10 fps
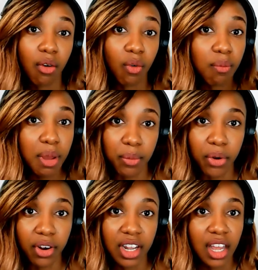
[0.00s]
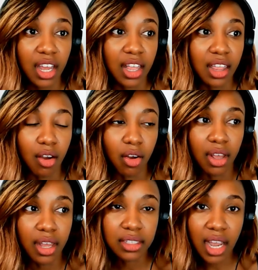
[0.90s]
Remember,
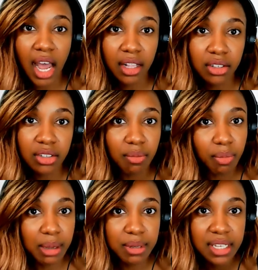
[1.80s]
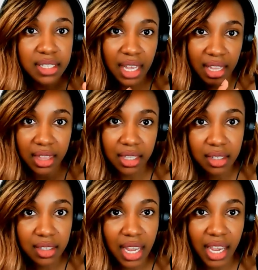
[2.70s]
toddlers and babies at
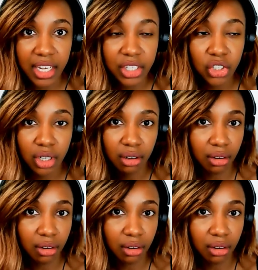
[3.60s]
this stage